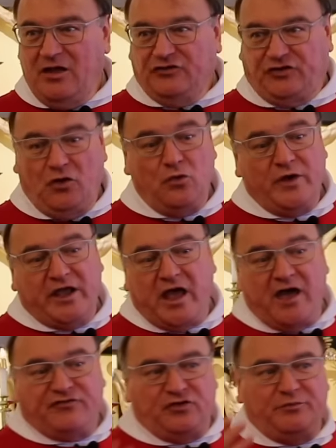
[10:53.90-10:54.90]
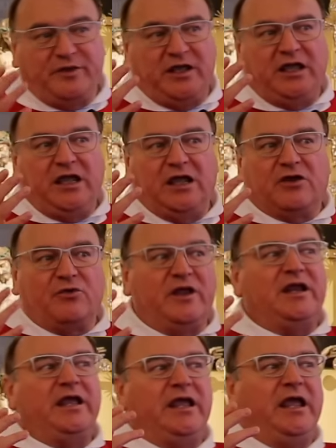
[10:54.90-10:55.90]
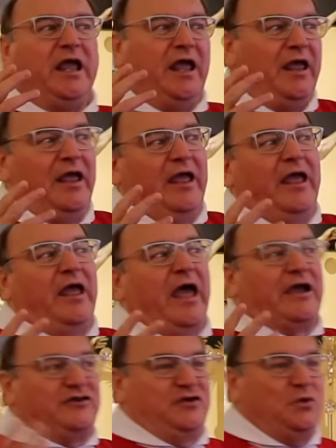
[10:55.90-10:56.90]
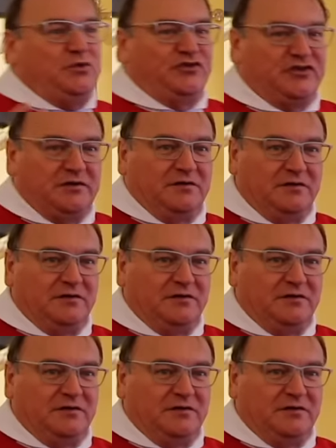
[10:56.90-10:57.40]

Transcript: So we have to be really acute